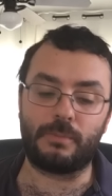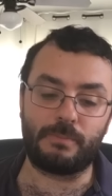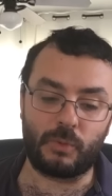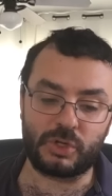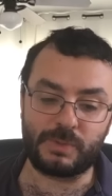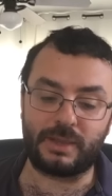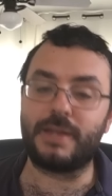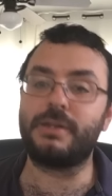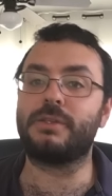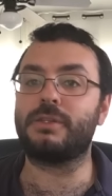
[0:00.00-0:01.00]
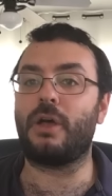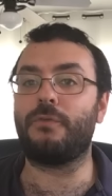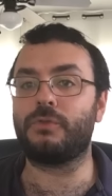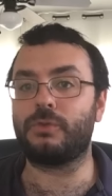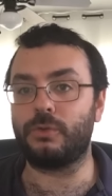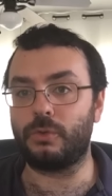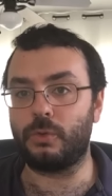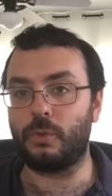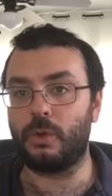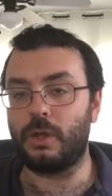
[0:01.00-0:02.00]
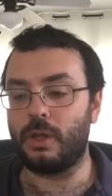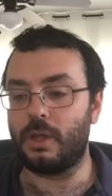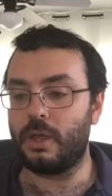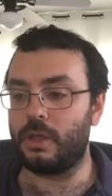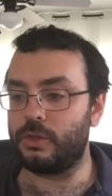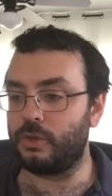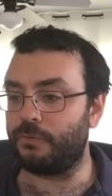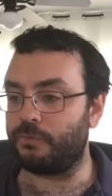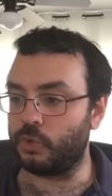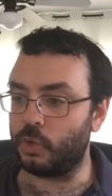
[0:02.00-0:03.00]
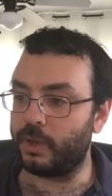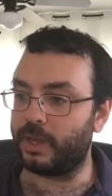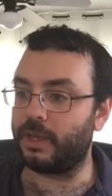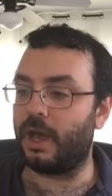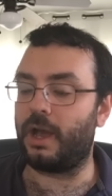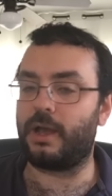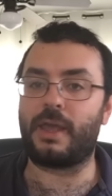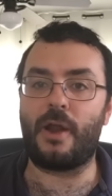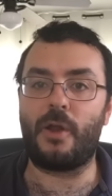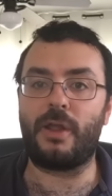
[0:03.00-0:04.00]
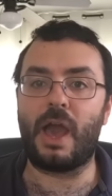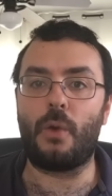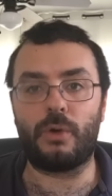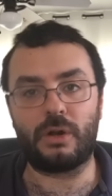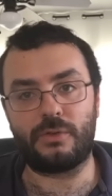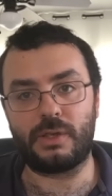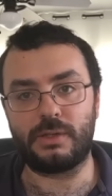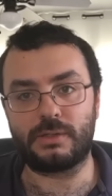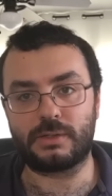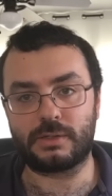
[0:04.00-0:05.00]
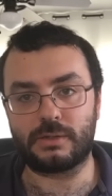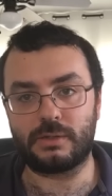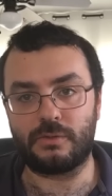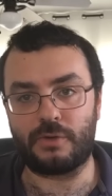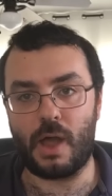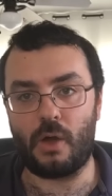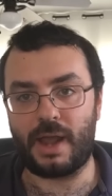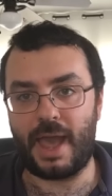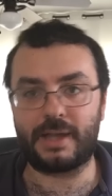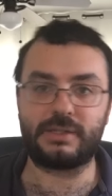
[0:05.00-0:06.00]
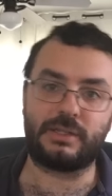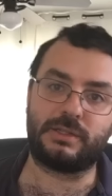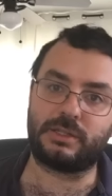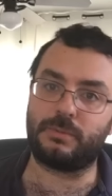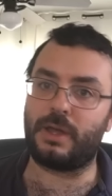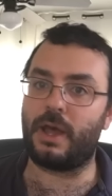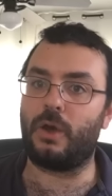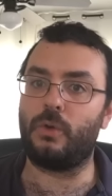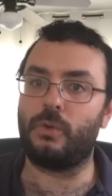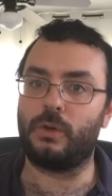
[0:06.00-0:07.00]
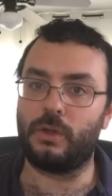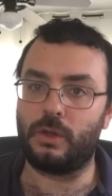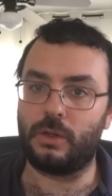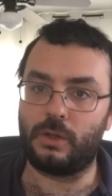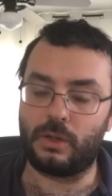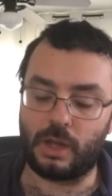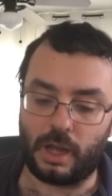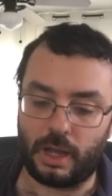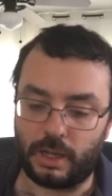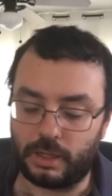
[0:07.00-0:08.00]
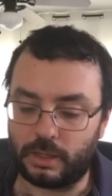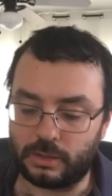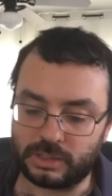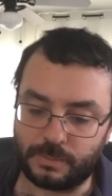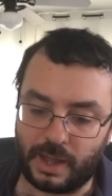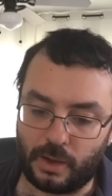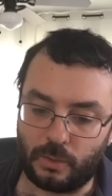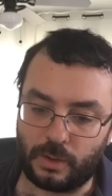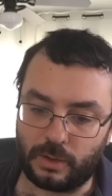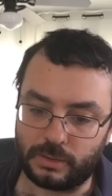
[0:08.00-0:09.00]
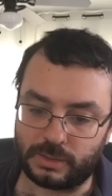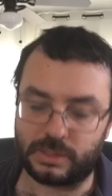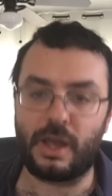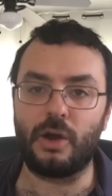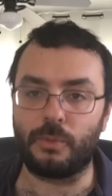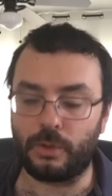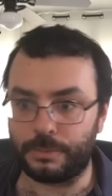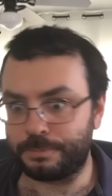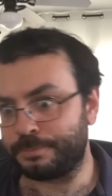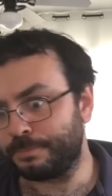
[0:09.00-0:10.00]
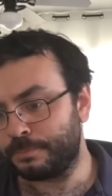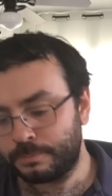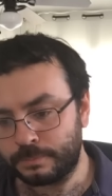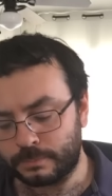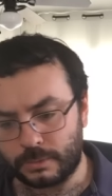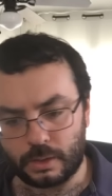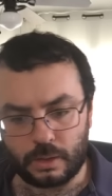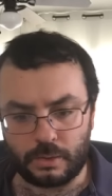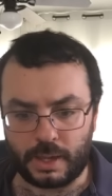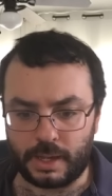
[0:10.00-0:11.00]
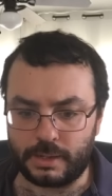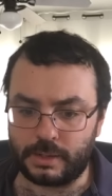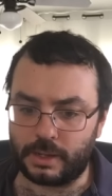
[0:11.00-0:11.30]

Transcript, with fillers: which might lend itself to you viewing uh, carrying out one of these violent acts as somehow uh, somehow desirable, then